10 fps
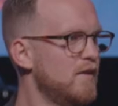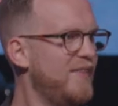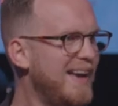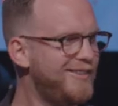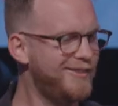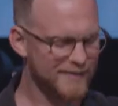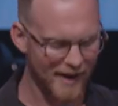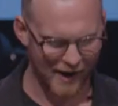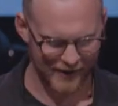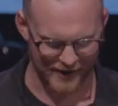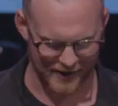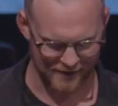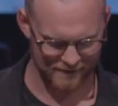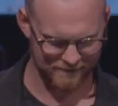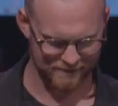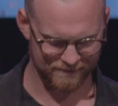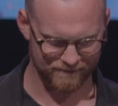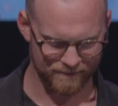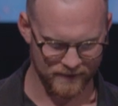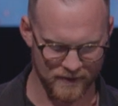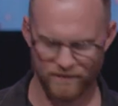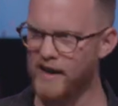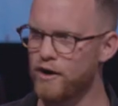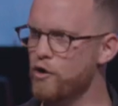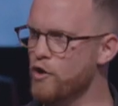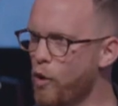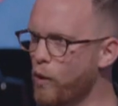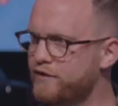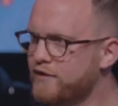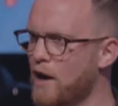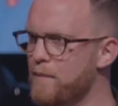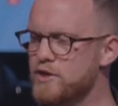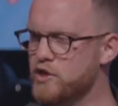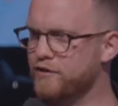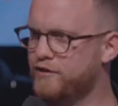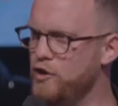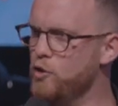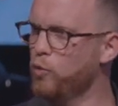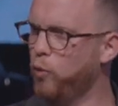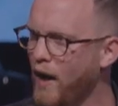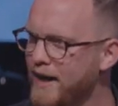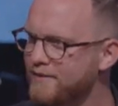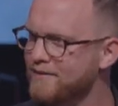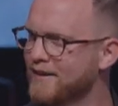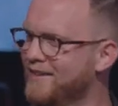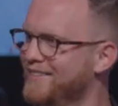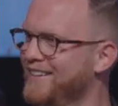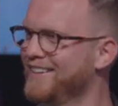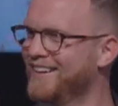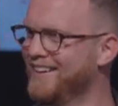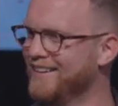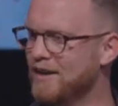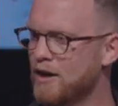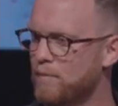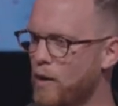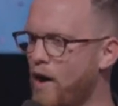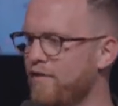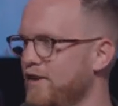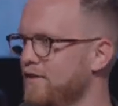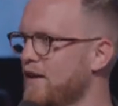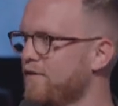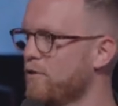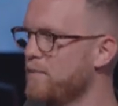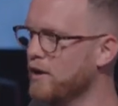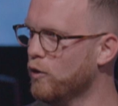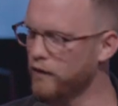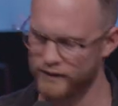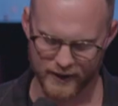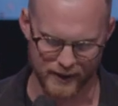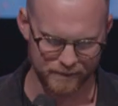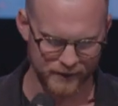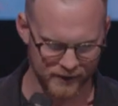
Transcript: They started it. They don't know what's coming, just you wait. My wife hears that from me all the time.